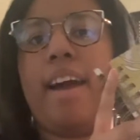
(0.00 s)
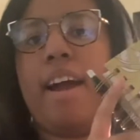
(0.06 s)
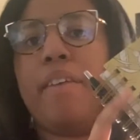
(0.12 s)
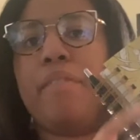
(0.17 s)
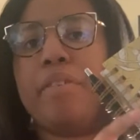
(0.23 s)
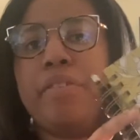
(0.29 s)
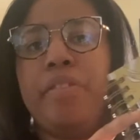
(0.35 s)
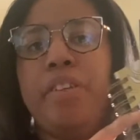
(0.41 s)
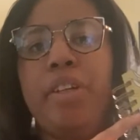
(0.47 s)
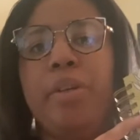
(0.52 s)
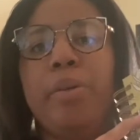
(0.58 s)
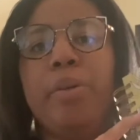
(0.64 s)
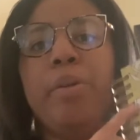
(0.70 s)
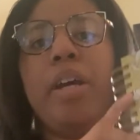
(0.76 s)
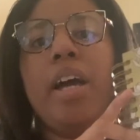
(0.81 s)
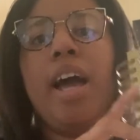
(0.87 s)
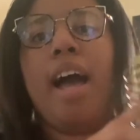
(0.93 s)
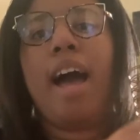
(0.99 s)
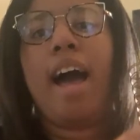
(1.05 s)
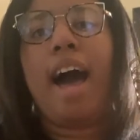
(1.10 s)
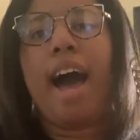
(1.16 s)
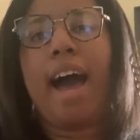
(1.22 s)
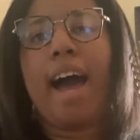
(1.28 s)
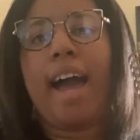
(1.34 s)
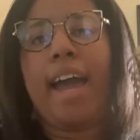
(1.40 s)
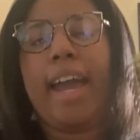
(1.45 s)
I reviewed.
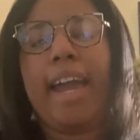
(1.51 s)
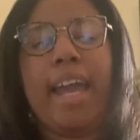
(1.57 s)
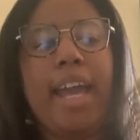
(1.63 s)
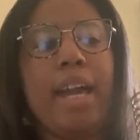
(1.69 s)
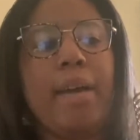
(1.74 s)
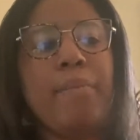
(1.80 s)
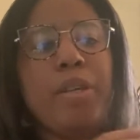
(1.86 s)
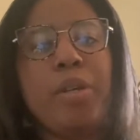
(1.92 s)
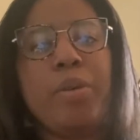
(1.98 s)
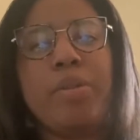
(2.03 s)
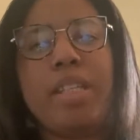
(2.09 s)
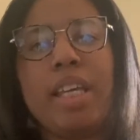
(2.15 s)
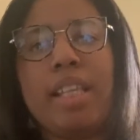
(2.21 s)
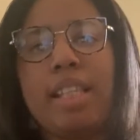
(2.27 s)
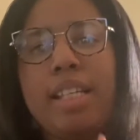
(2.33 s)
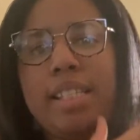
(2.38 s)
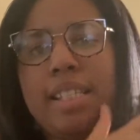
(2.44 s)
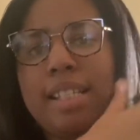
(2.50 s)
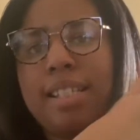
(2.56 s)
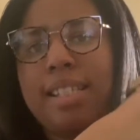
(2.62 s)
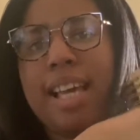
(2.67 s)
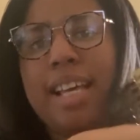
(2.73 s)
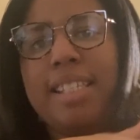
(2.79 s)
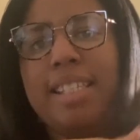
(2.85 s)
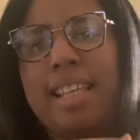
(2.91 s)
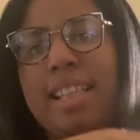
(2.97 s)
I am using this and
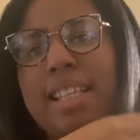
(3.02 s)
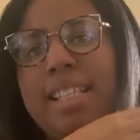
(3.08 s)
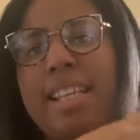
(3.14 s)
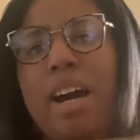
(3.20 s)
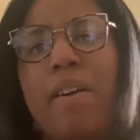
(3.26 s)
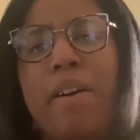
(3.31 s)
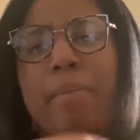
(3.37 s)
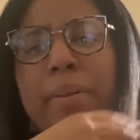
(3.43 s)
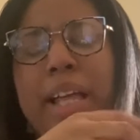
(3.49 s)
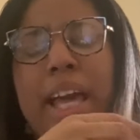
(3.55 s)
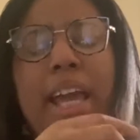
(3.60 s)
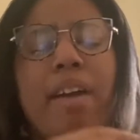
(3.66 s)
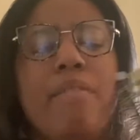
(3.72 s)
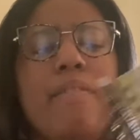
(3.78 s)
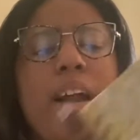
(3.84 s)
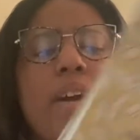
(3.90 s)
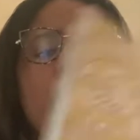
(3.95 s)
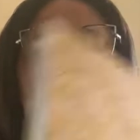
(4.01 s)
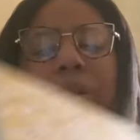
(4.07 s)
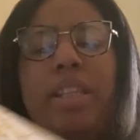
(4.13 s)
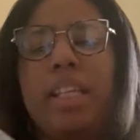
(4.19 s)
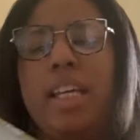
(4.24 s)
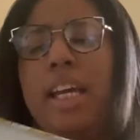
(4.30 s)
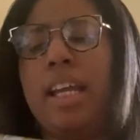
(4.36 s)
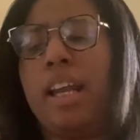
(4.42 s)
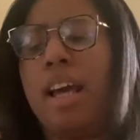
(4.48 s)
testing this out and playing around with
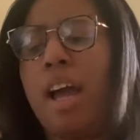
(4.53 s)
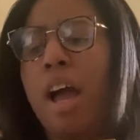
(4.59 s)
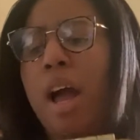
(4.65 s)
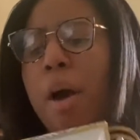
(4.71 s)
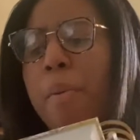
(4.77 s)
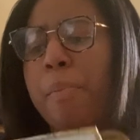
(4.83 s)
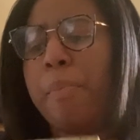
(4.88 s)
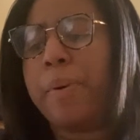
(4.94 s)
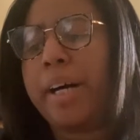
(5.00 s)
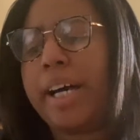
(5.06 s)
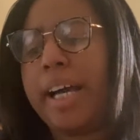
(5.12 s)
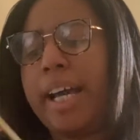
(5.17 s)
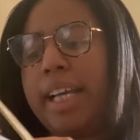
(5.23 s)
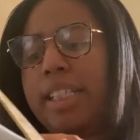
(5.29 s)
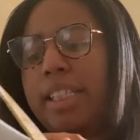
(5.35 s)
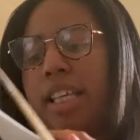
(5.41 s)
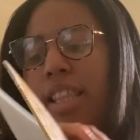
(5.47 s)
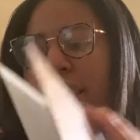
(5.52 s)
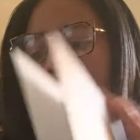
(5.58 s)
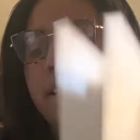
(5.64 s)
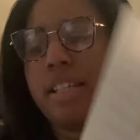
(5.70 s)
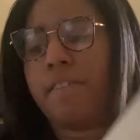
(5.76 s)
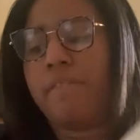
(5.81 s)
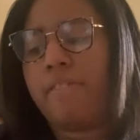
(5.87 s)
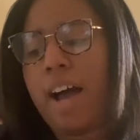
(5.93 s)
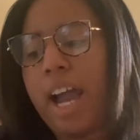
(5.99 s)
it. But the
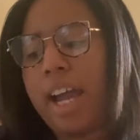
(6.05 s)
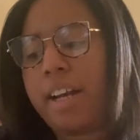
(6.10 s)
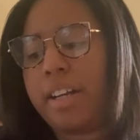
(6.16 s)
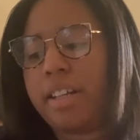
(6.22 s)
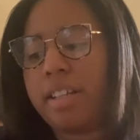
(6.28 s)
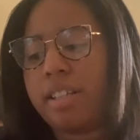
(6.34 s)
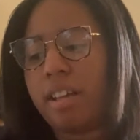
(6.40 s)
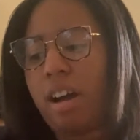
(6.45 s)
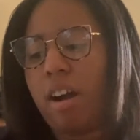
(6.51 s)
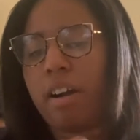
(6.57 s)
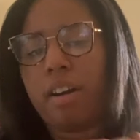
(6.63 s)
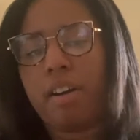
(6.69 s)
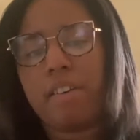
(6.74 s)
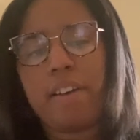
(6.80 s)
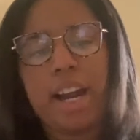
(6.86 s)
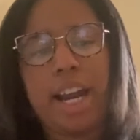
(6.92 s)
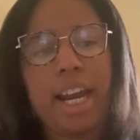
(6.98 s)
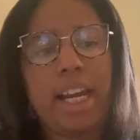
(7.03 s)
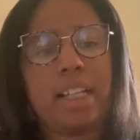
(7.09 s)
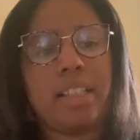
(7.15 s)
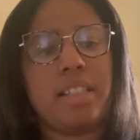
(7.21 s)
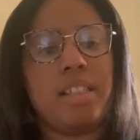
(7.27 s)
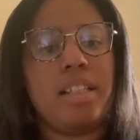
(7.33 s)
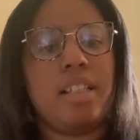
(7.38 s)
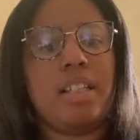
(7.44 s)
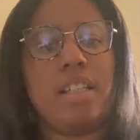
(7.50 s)
dividers are great
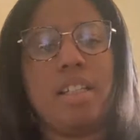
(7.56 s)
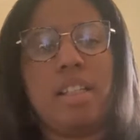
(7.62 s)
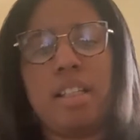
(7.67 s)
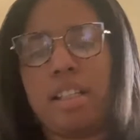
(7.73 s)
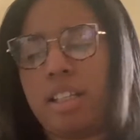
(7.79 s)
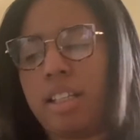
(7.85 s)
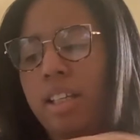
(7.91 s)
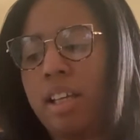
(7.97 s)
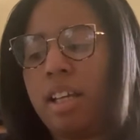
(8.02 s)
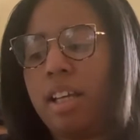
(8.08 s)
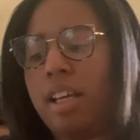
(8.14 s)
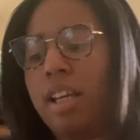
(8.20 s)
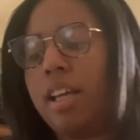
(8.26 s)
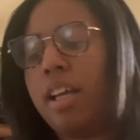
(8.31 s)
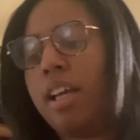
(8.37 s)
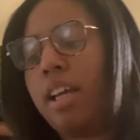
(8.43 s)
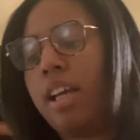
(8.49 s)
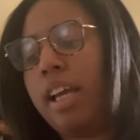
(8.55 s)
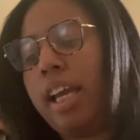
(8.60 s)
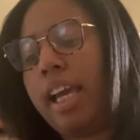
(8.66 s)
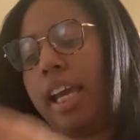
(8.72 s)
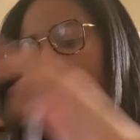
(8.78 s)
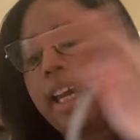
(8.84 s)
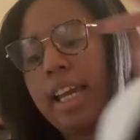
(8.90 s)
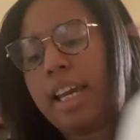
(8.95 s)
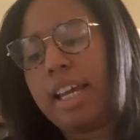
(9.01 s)

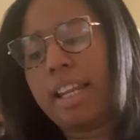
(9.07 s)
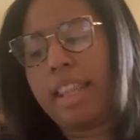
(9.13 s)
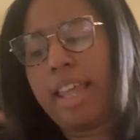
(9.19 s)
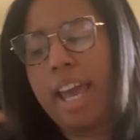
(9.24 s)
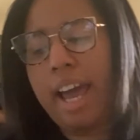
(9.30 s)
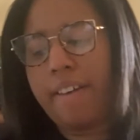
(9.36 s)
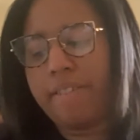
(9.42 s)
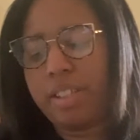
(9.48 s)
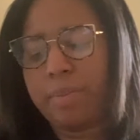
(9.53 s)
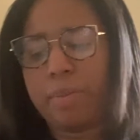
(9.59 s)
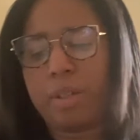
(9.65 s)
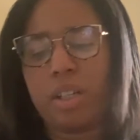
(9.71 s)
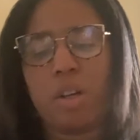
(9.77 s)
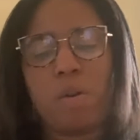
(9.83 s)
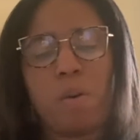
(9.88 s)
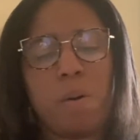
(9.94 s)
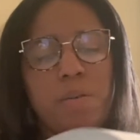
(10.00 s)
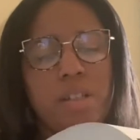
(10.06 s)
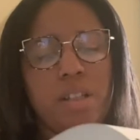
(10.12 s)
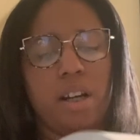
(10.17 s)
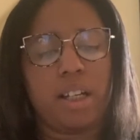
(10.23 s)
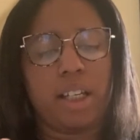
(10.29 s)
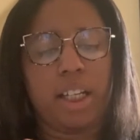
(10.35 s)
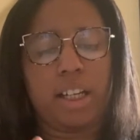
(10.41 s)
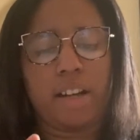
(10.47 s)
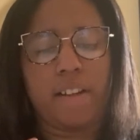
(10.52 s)
and they have some good quotes
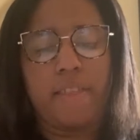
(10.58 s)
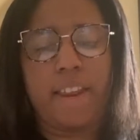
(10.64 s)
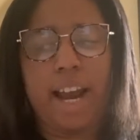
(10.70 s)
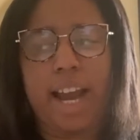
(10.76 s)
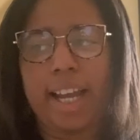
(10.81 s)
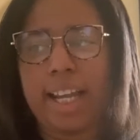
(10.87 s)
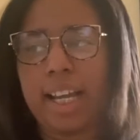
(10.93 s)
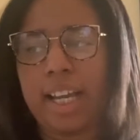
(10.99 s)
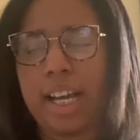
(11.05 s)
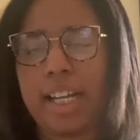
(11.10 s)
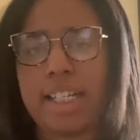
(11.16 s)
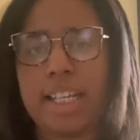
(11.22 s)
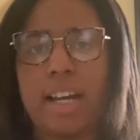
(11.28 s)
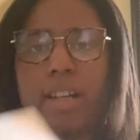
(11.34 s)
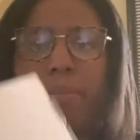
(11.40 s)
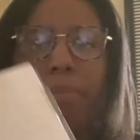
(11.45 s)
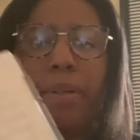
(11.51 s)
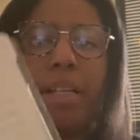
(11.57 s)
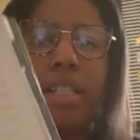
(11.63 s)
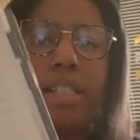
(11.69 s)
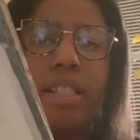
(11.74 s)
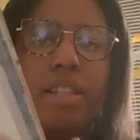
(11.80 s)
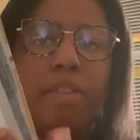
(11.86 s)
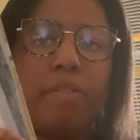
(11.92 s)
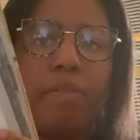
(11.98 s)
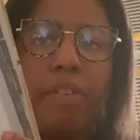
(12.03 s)
on here that I can cut down and put
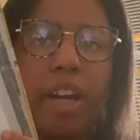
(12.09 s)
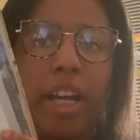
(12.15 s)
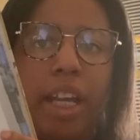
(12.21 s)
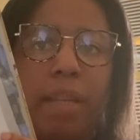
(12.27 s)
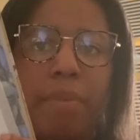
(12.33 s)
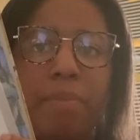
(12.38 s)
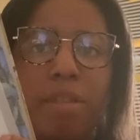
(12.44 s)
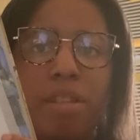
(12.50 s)
into the frame.